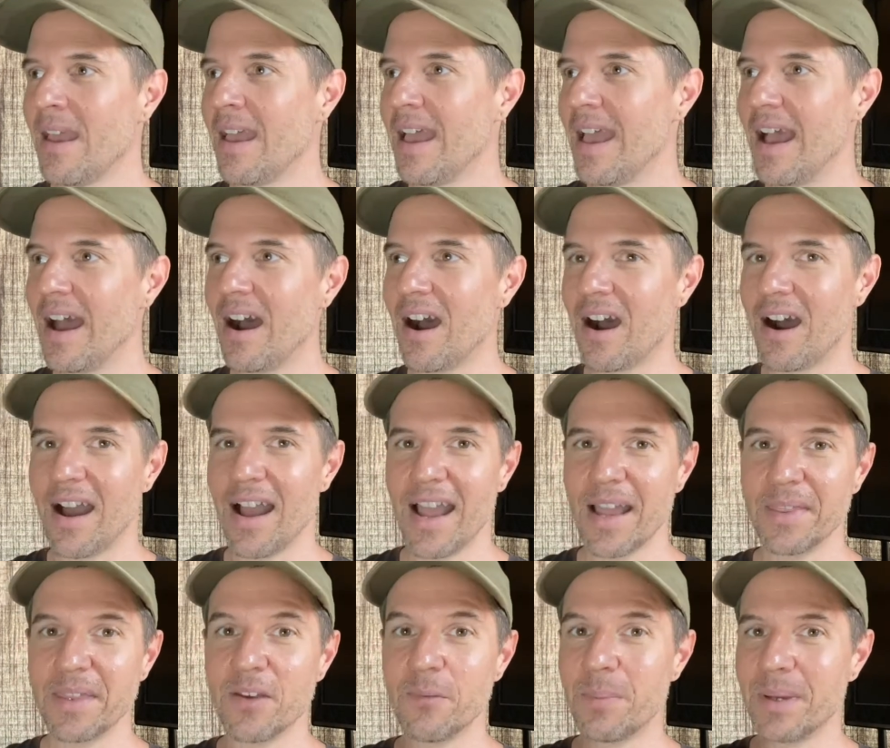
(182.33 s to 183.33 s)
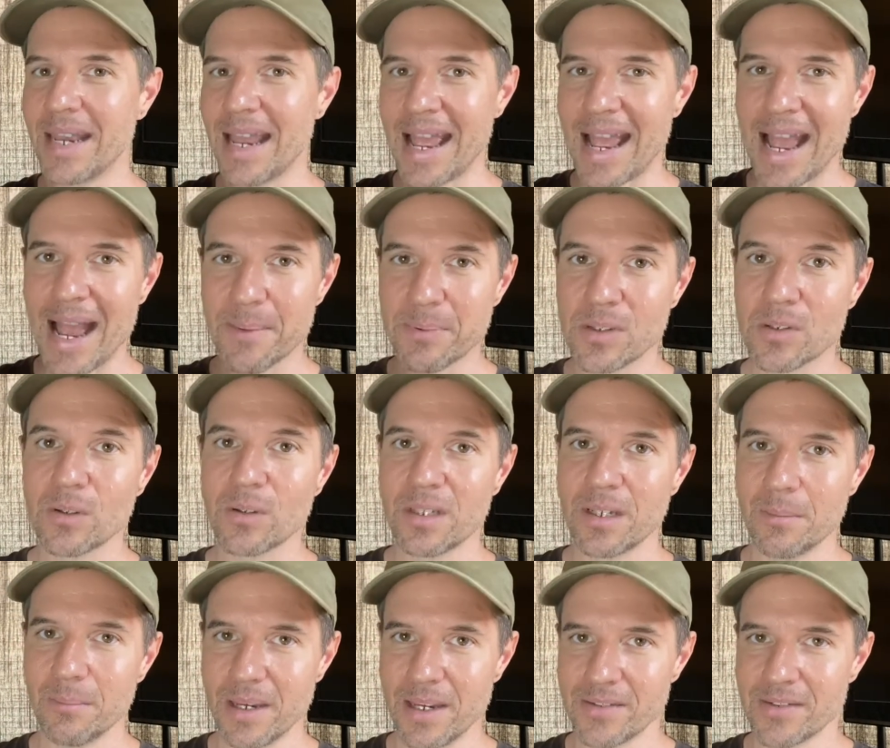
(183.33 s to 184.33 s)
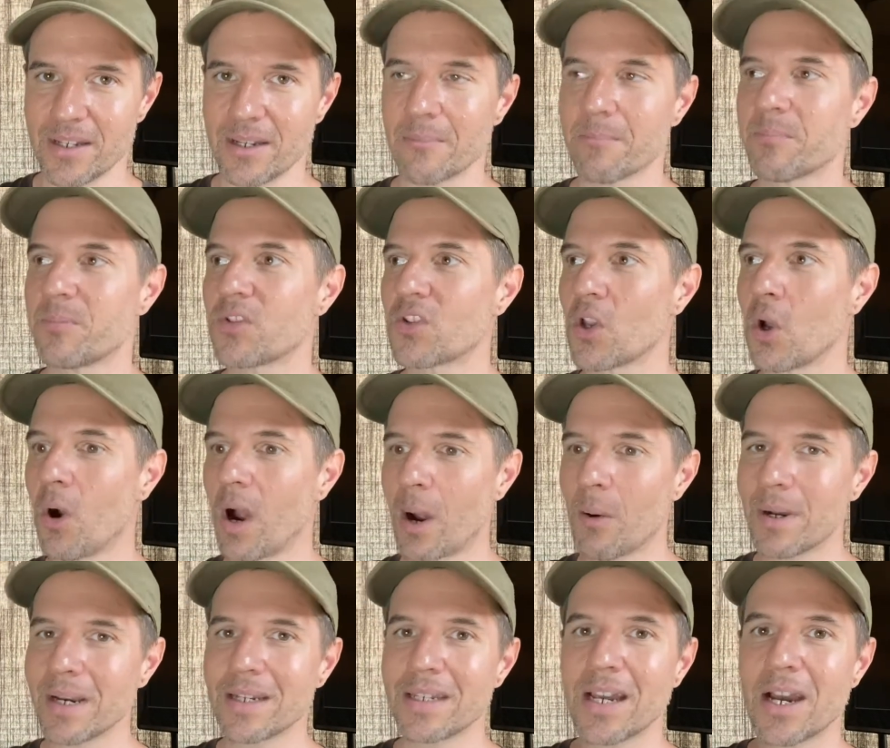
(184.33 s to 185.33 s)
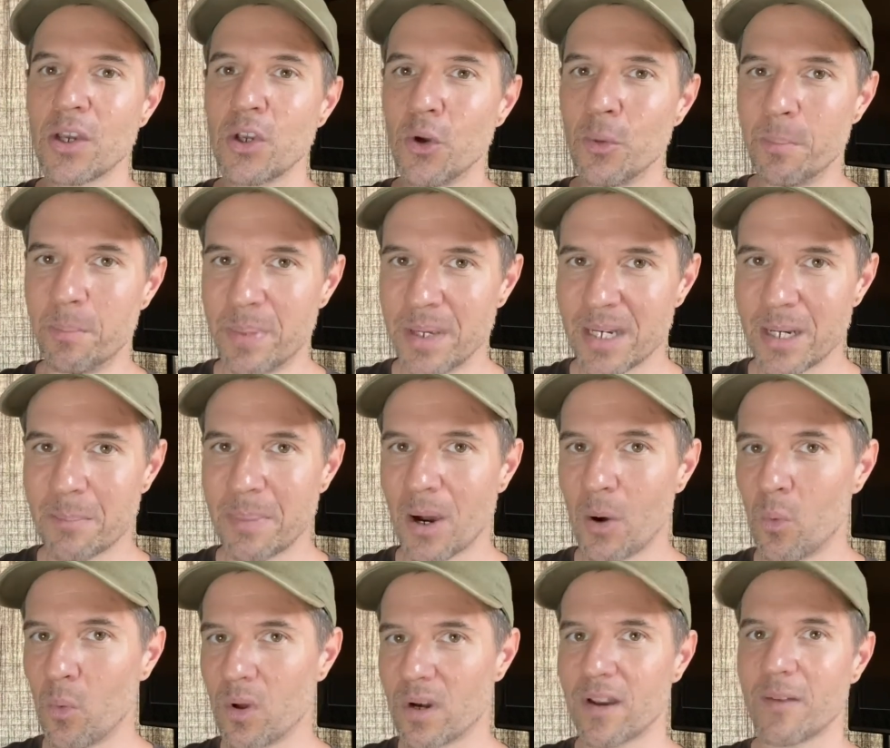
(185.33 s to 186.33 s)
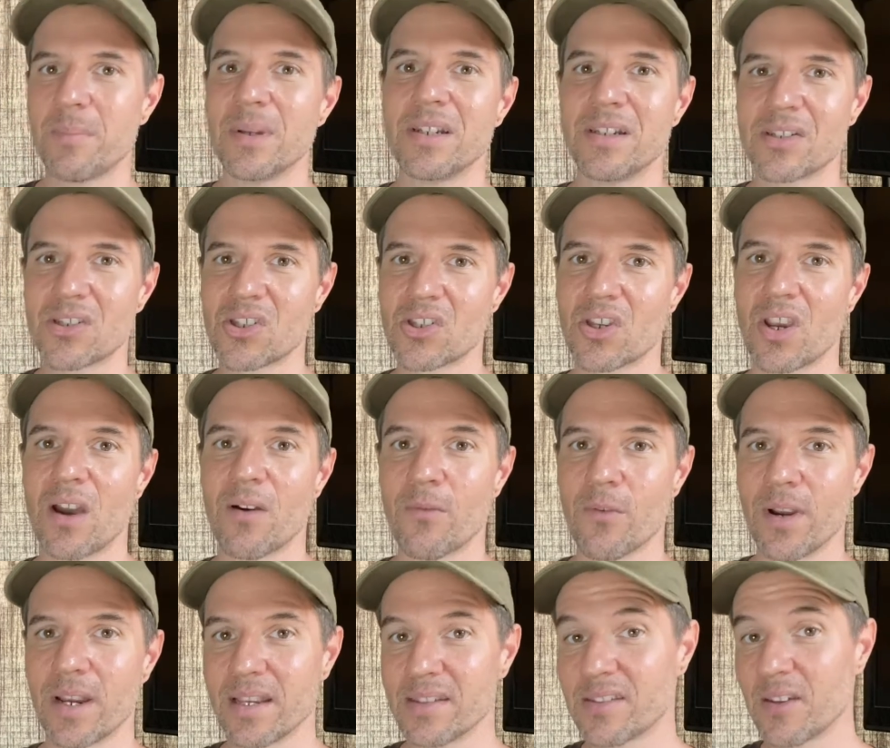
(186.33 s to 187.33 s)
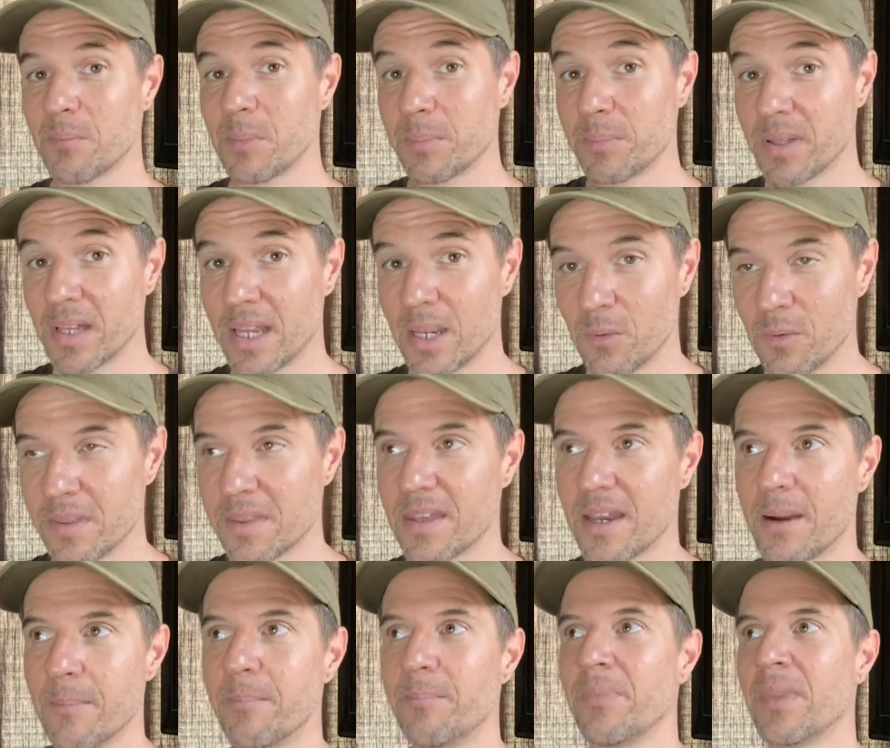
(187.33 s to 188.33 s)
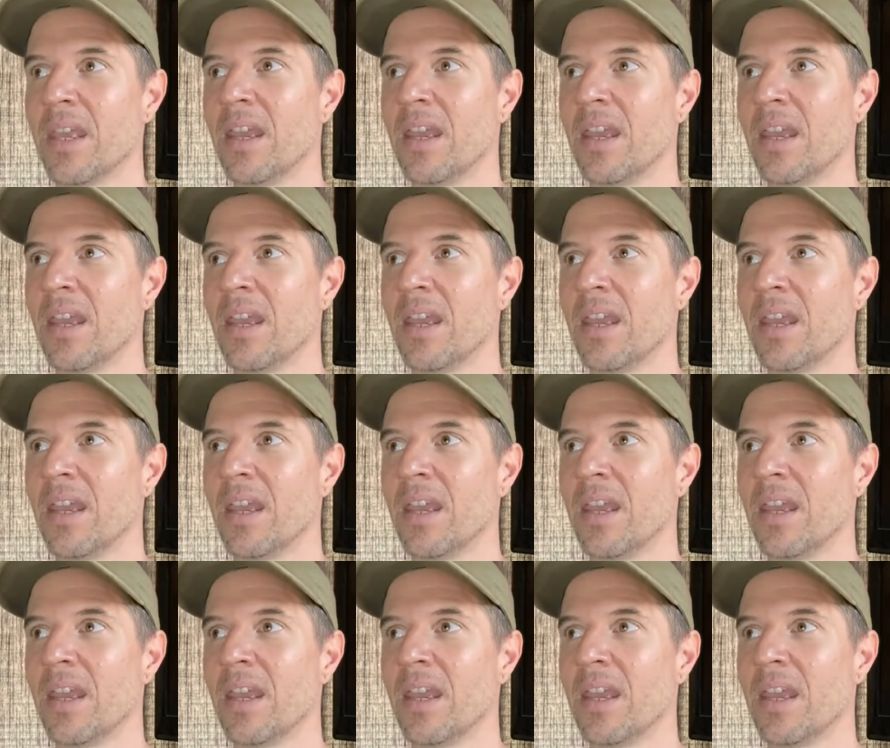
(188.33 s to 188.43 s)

uh, and they've been absolutely amazing. So I want to tell you a bit about what I've been discovering as I've been playing with them.